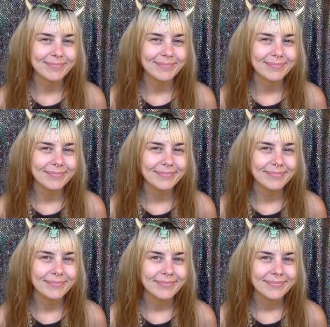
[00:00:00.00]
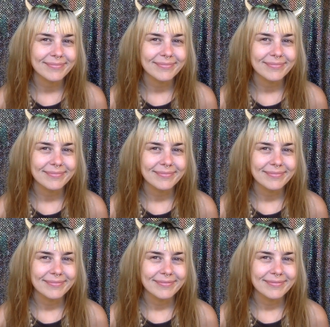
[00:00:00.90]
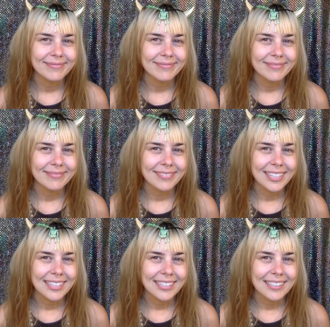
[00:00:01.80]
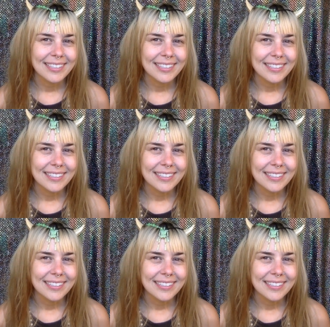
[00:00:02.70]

(no one is talking)